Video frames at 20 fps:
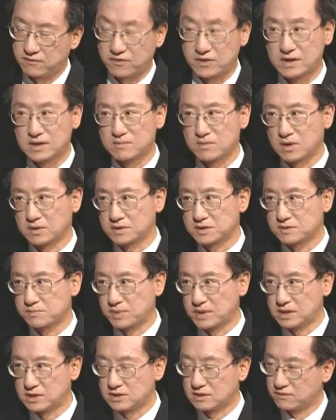freedom on a
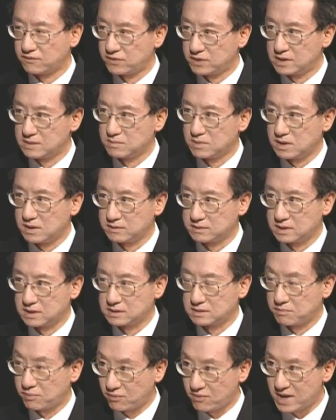speech and freedom
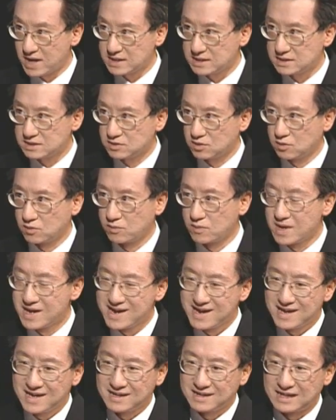on the press, so
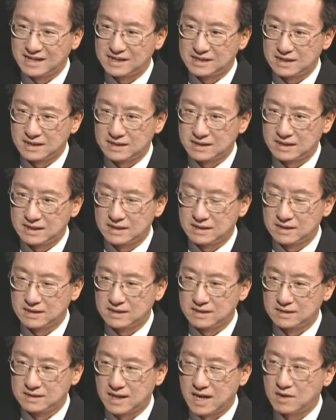
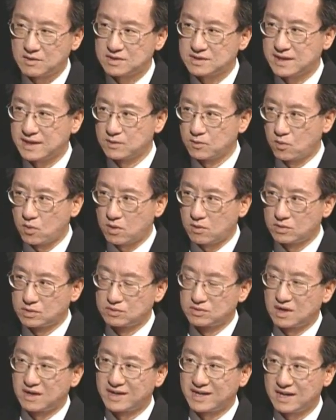the outside world
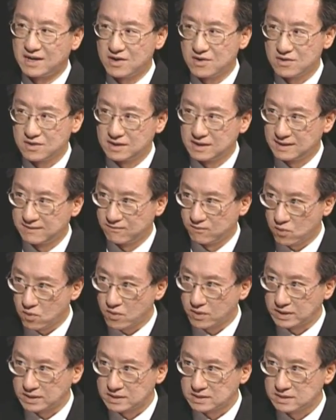do not hear their
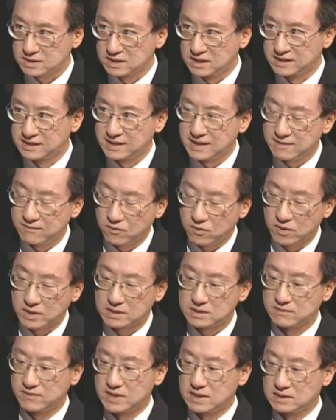voice, and their
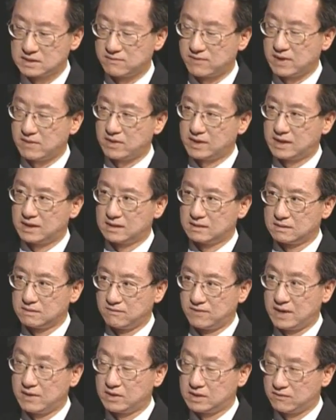voice is very
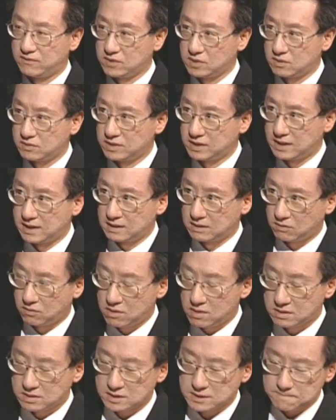difficult to get
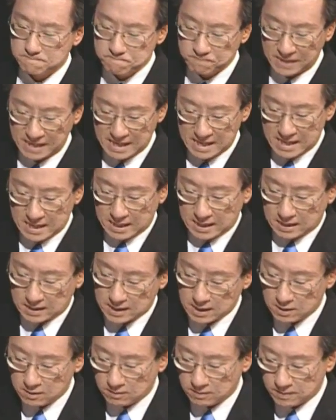across.
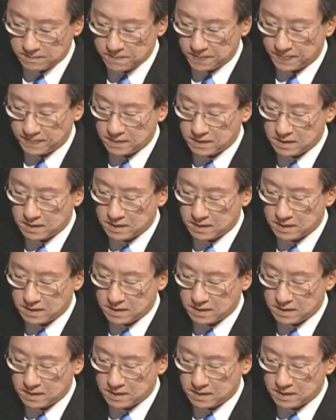Now,